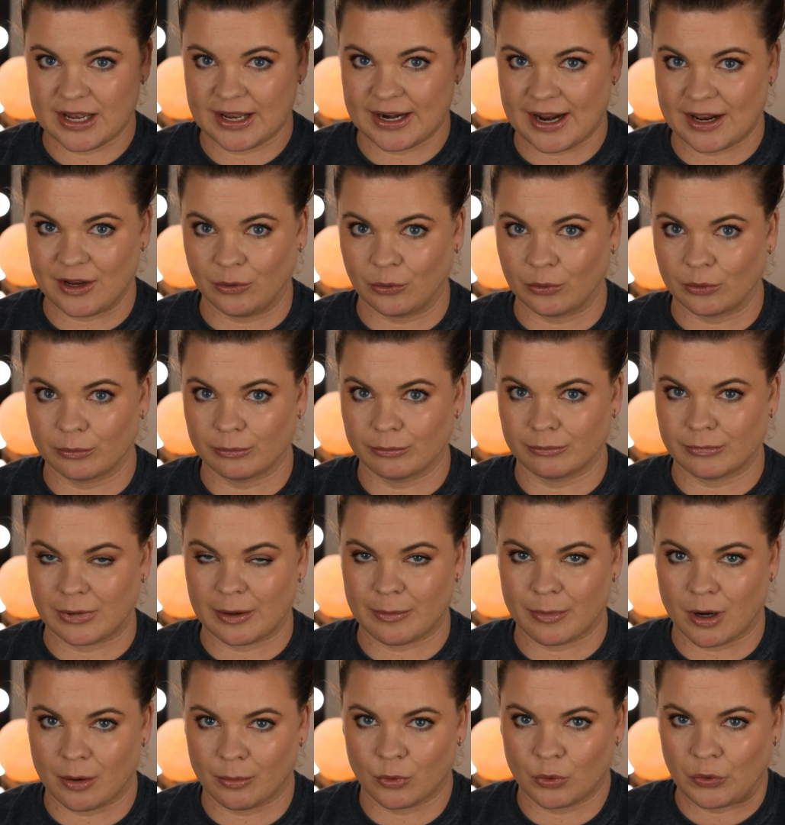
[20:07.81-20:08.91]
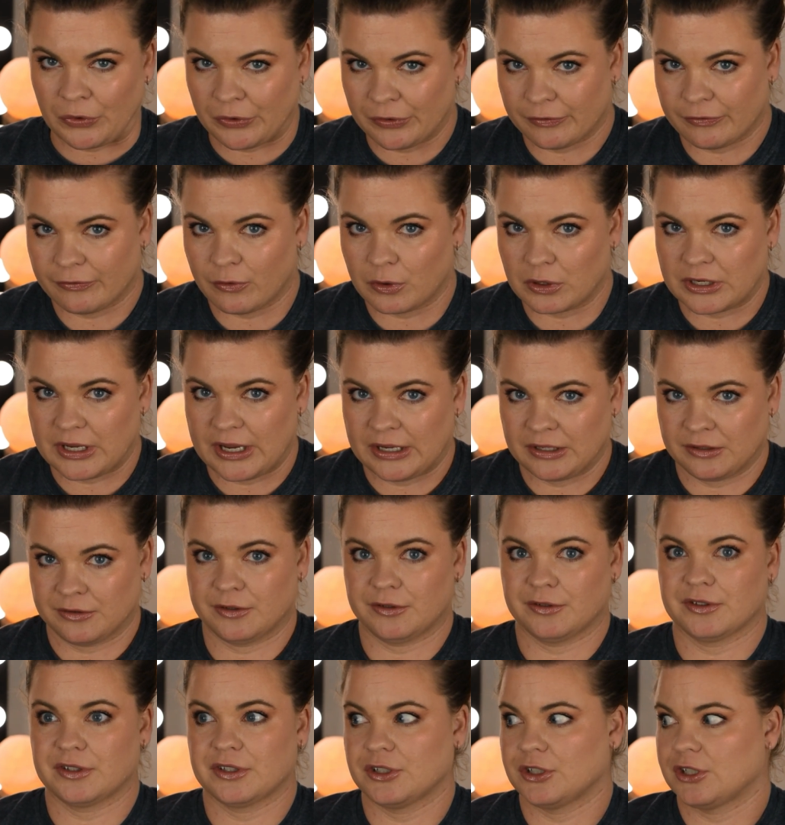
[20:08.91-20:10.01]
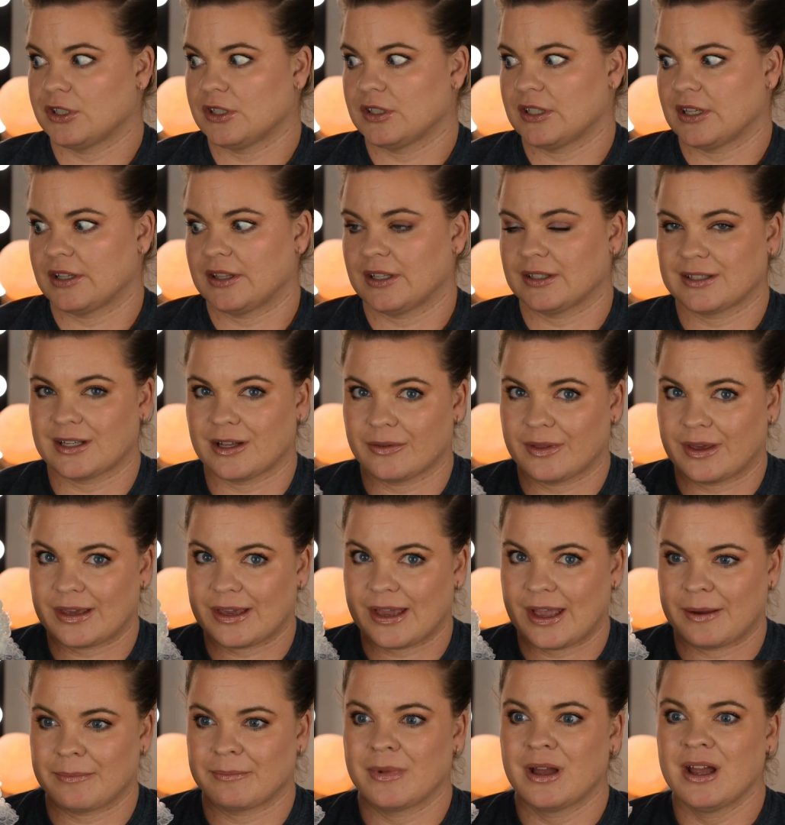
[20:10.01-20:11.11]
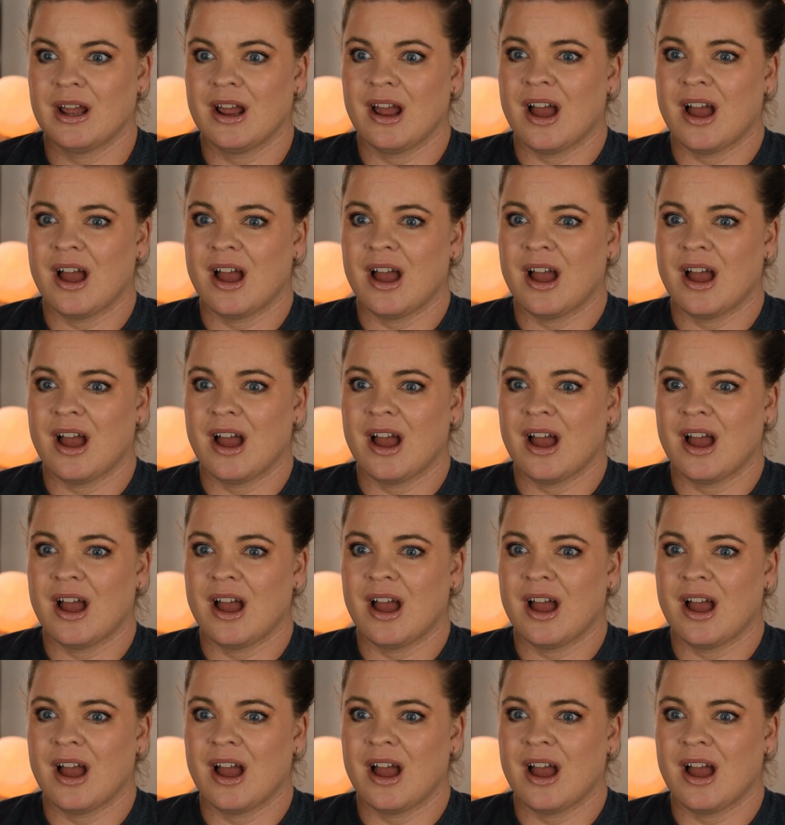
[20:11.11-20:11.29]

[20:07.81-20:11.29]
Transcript: and my mom ordered 4 candles, and she said that's how they came.